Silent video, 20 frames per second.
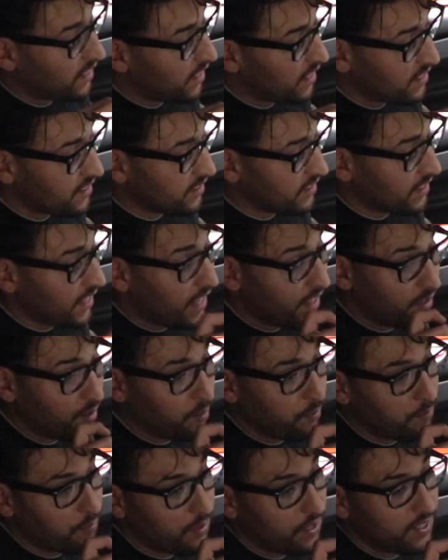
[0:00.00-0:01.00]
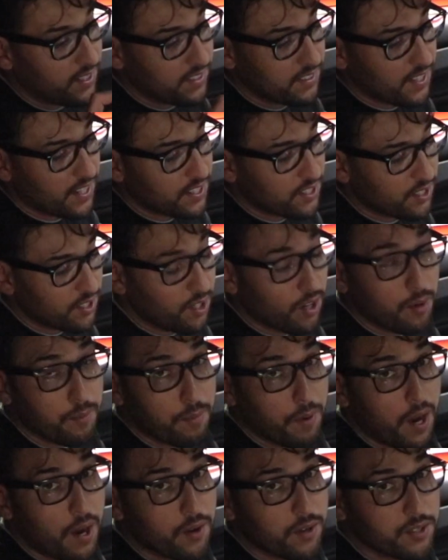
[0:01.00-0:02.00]
guys. That little plug is actually our
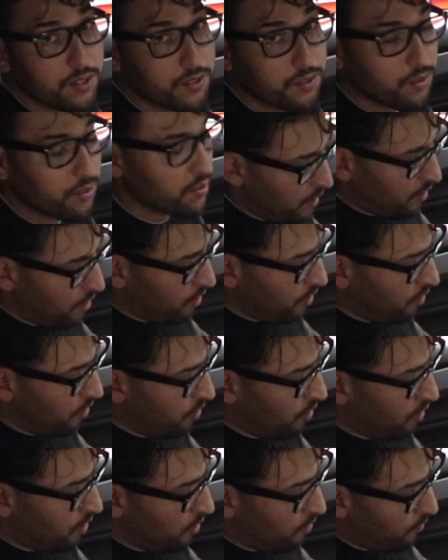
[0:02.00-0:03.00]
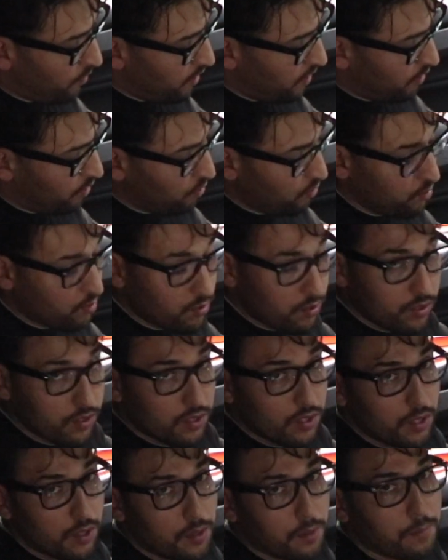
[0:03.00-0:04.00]
power source. You're going to want to use
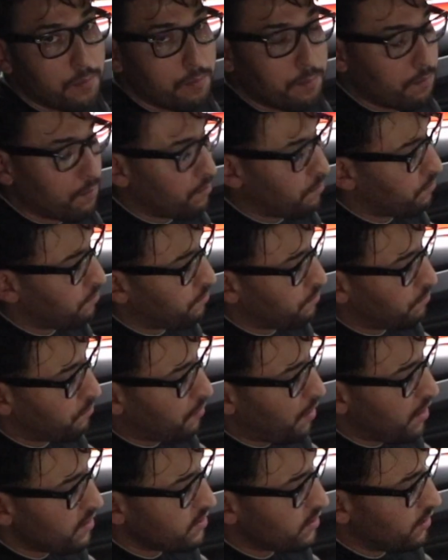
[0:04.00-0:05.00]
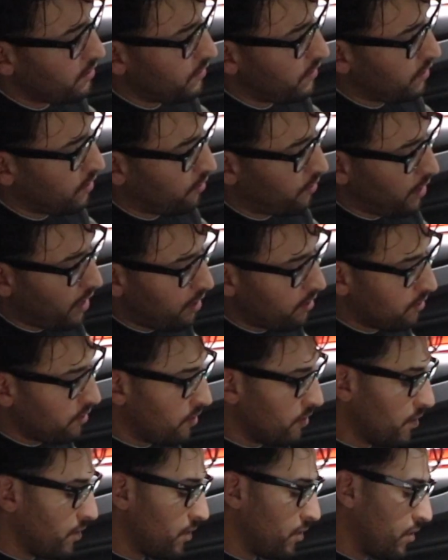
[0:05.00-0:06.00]
the positive and the ground.
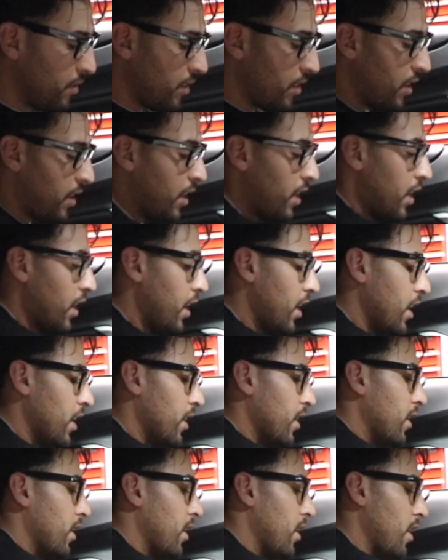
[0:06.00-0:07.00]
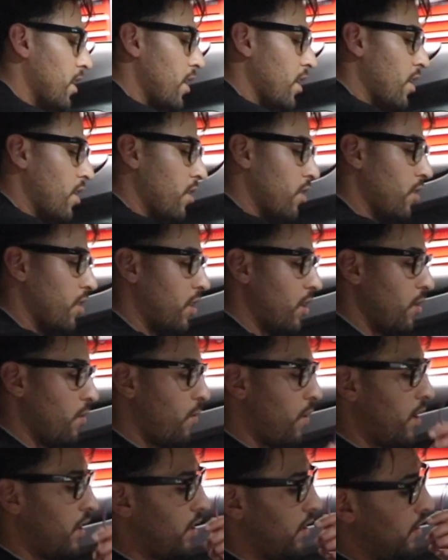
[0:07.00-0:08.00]
And you're going to
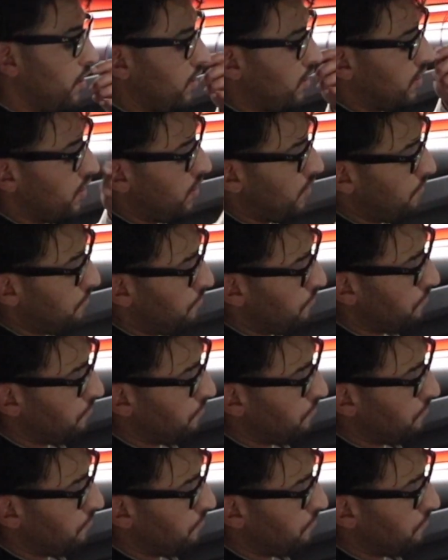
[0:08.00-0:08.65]
want to hook up